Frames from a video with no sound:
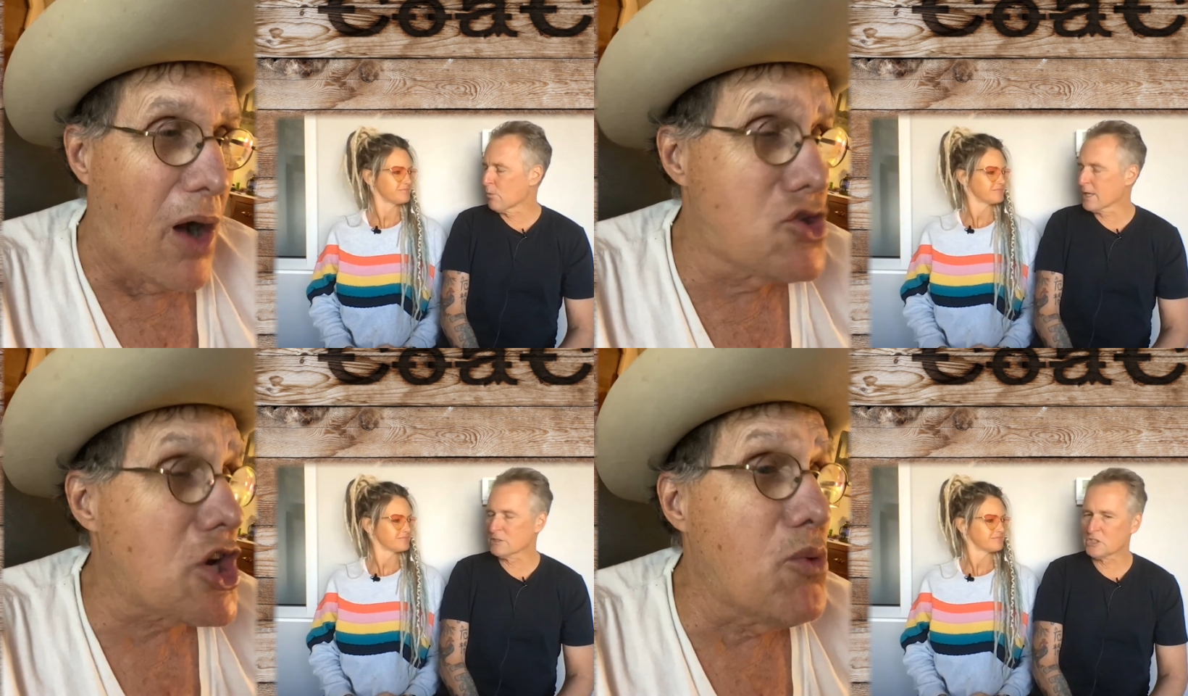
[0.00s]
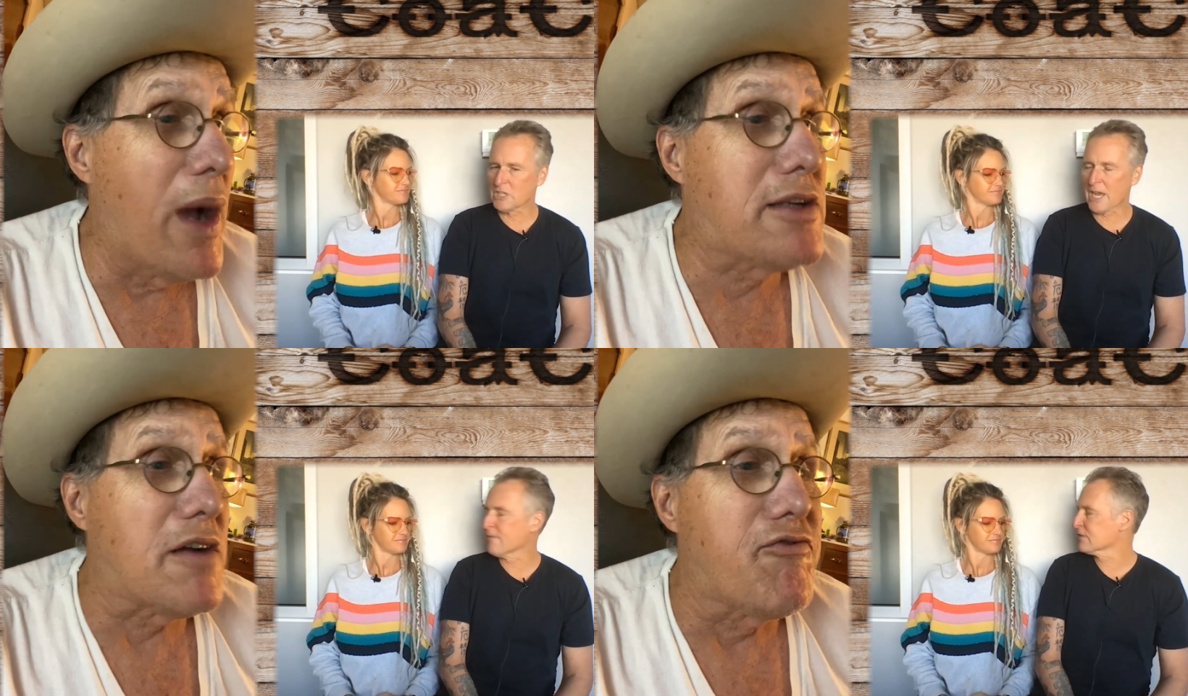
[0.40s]
Speaker 1: what you else know,
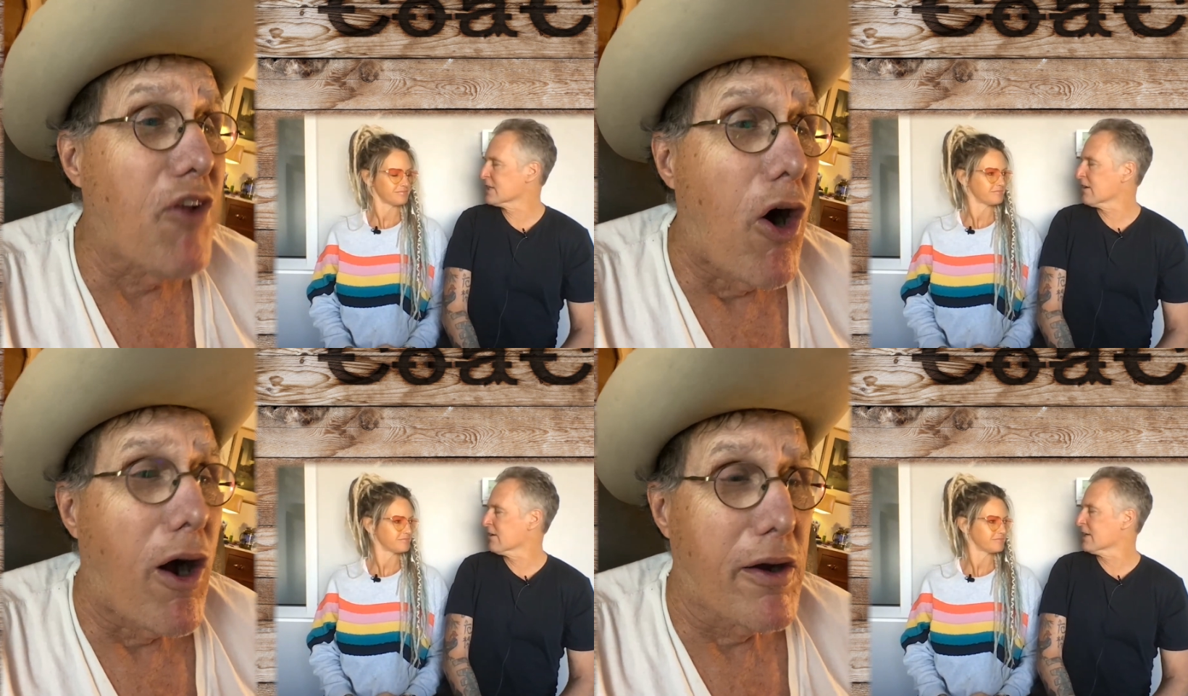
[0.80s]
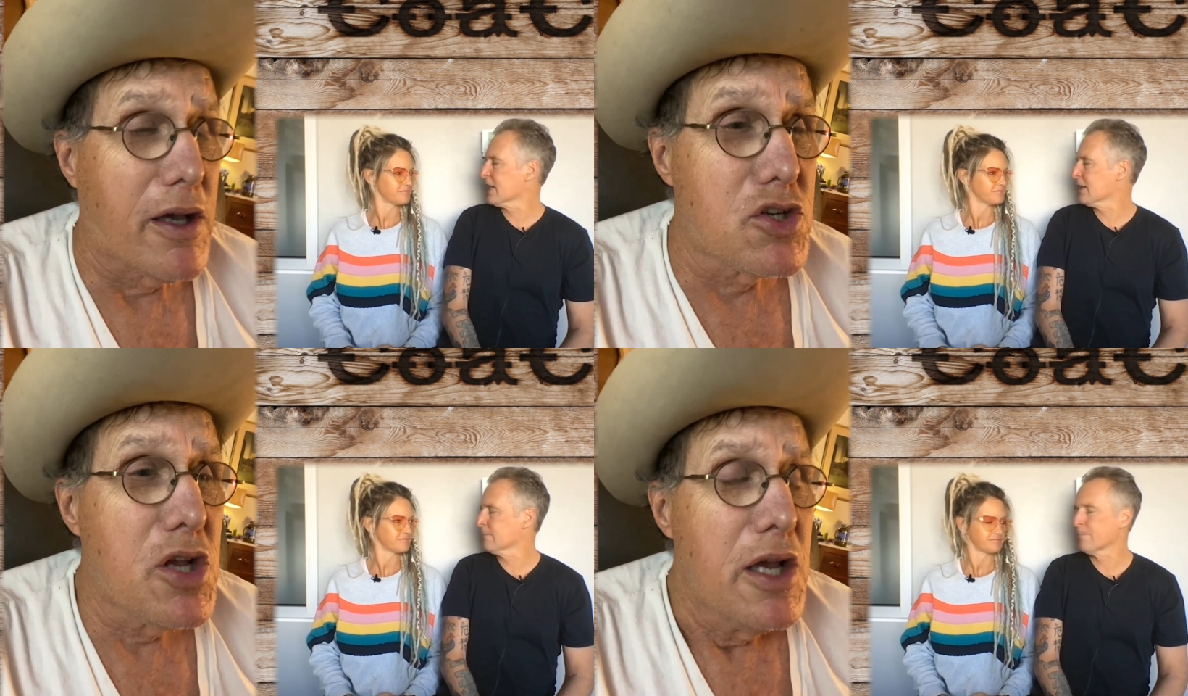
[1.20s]
you have for Terry?
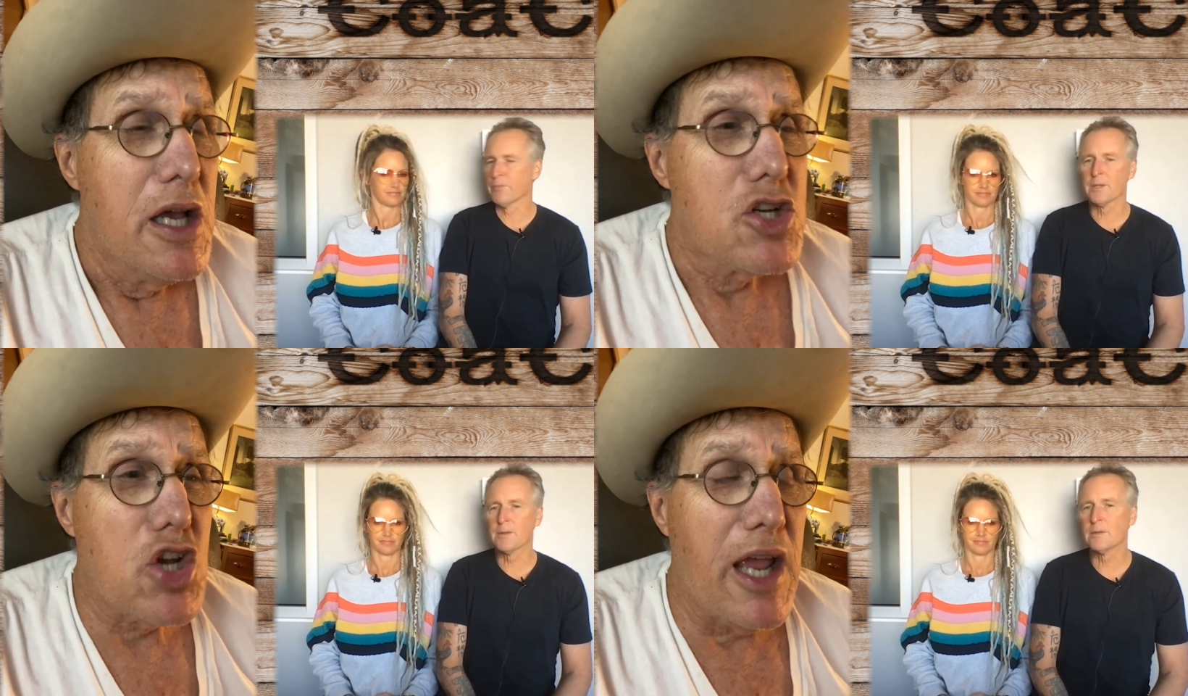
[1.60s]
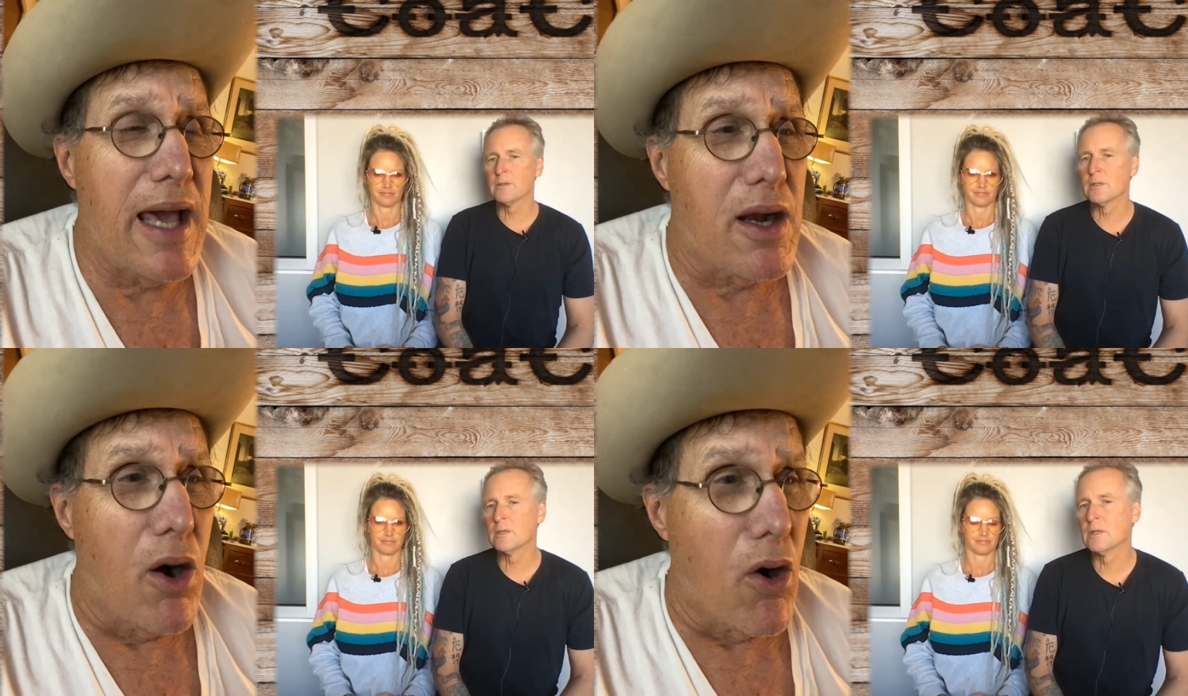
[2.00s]
Florida.
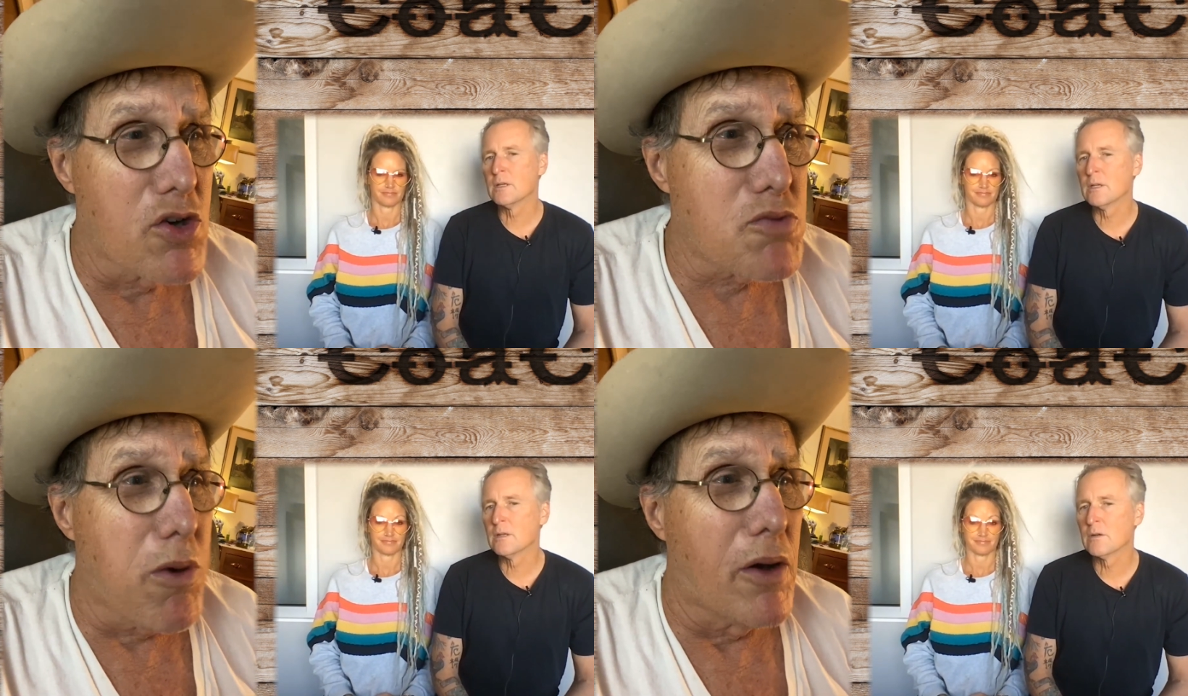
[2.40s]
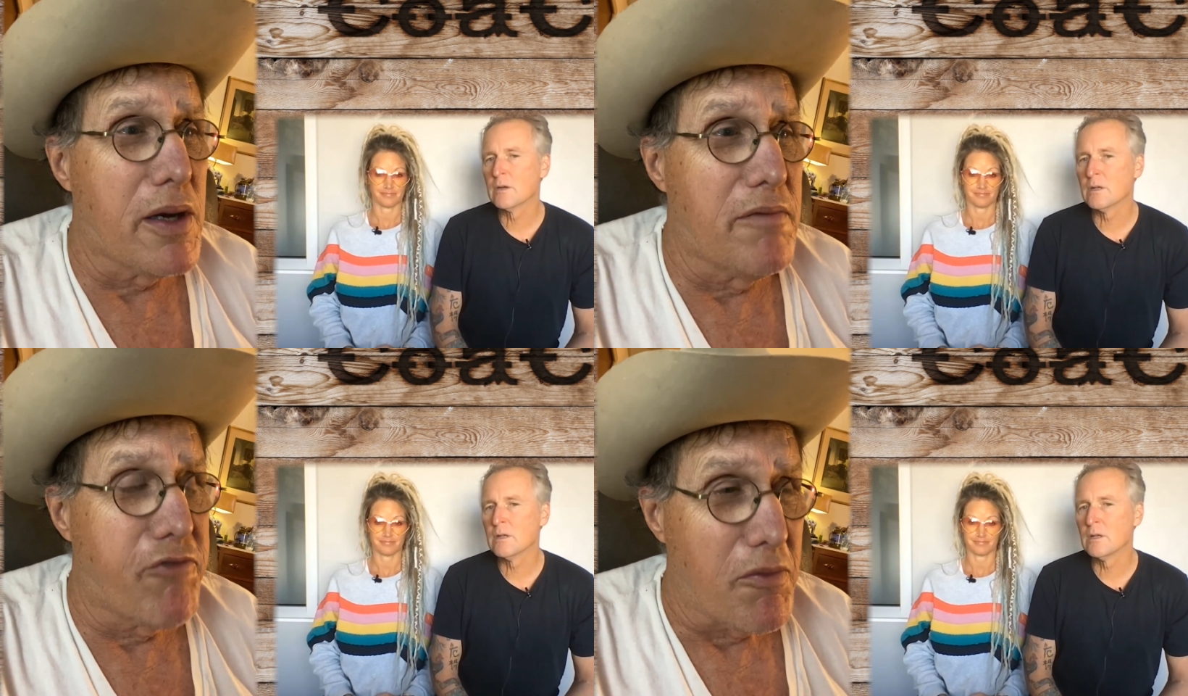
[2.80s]
Speaker 2: She had a horse
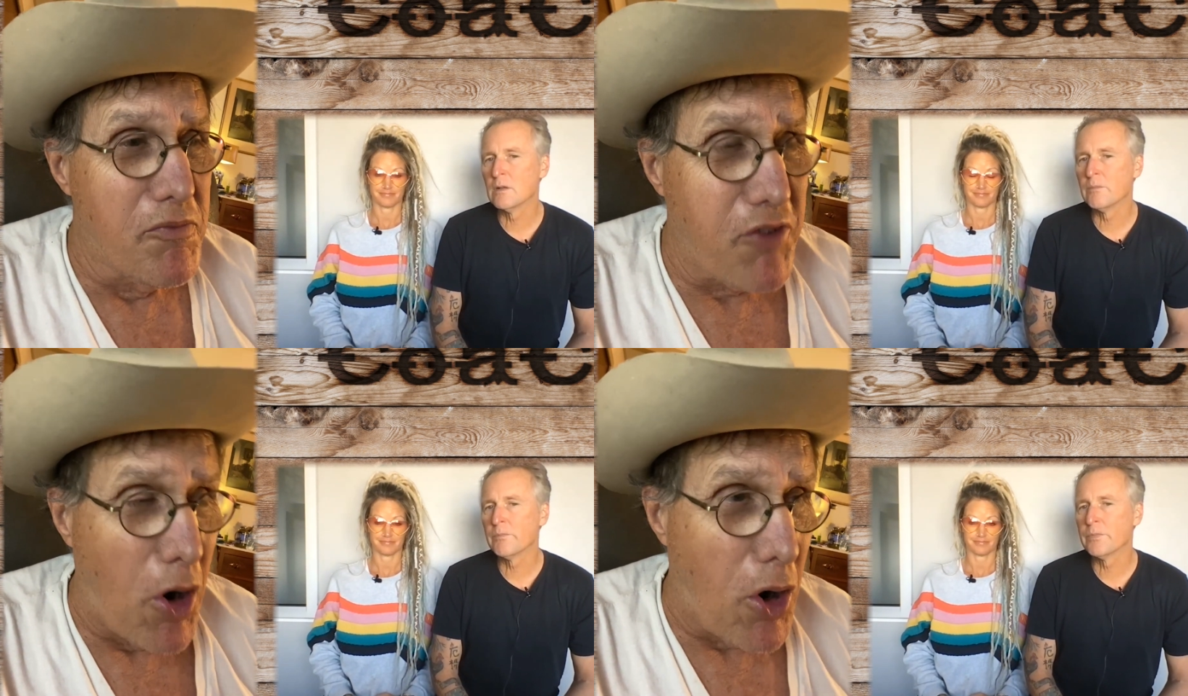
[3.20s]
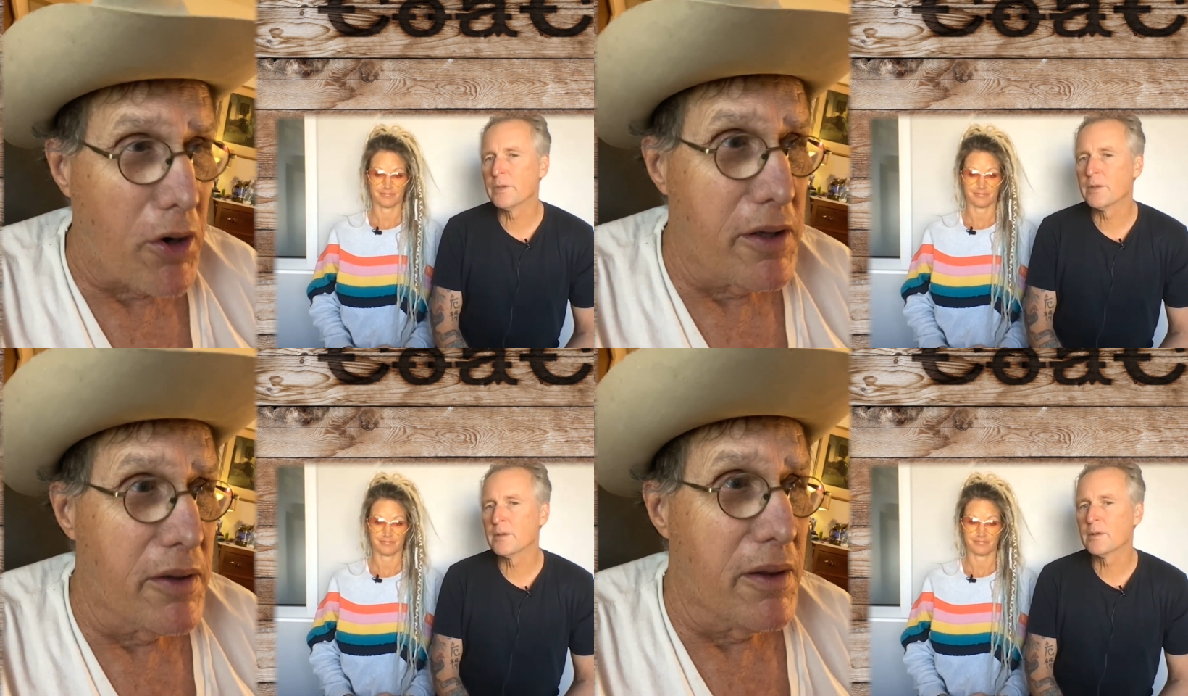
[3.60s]
brought in from
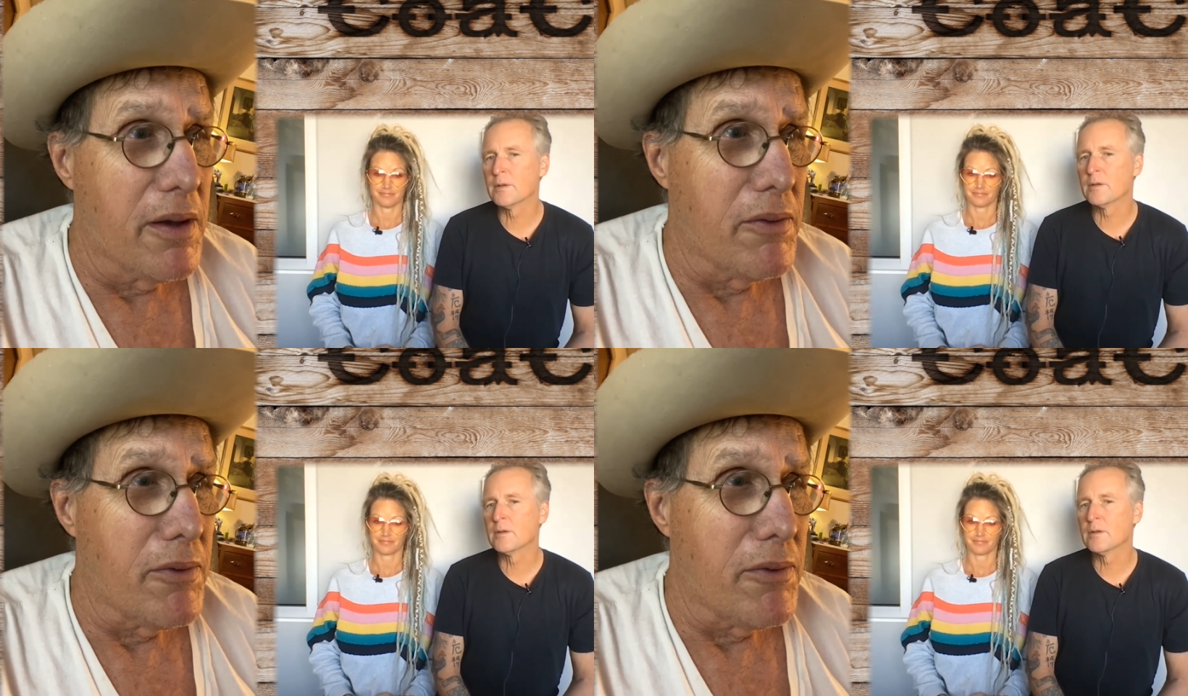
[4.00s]
Florida the